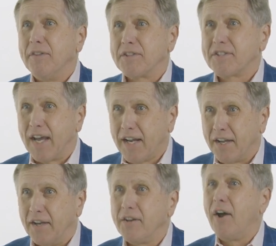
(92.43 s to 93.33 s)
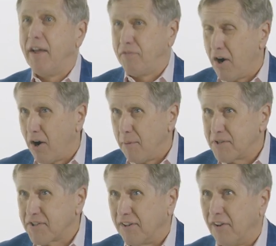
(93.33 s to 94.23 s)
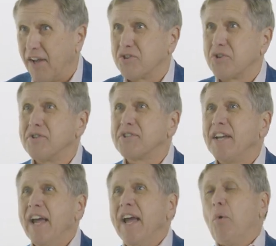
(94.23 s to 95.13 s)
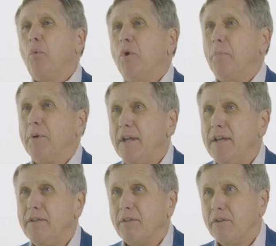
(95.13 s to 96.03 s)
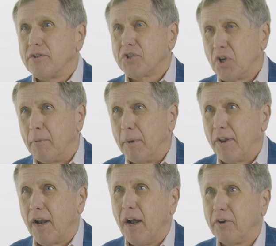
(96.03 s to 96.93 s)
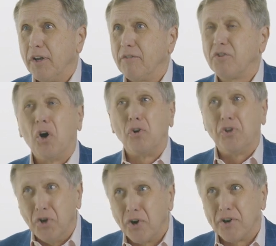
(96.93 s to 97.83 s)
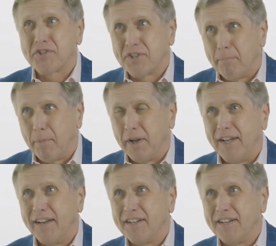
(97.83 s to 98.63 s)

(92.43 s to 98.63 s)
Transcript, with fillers: The second, at the Harbison Lectures, will be the sermon that I'll give called You're Somebody.